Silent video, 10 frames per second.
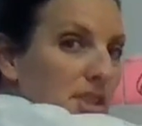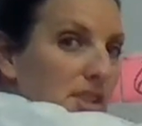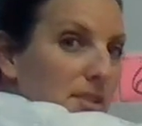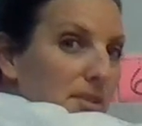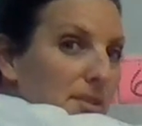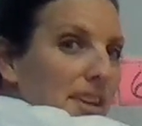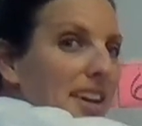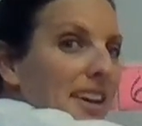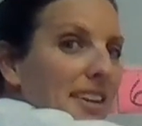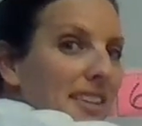to
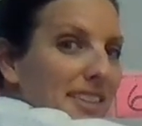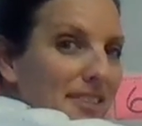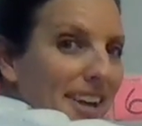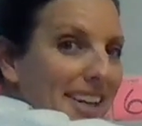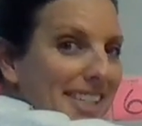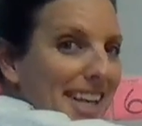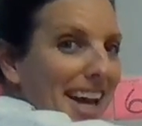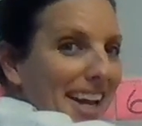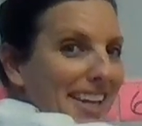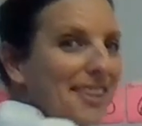the right
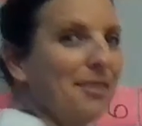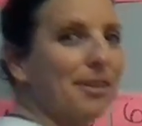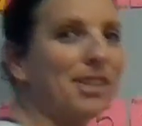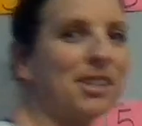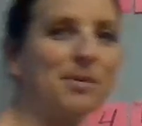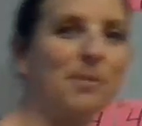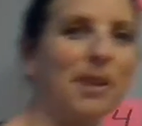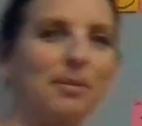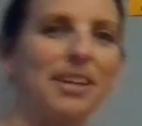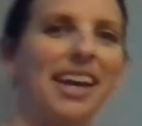side, which is
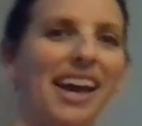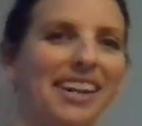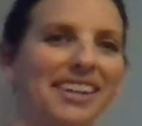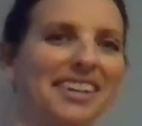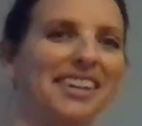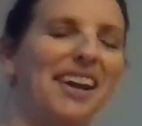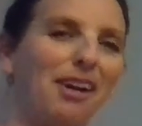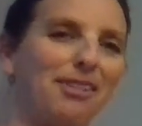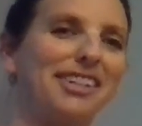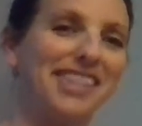where we added
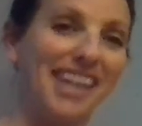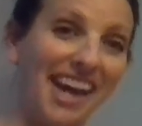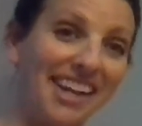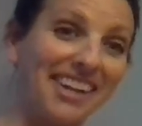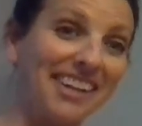our data.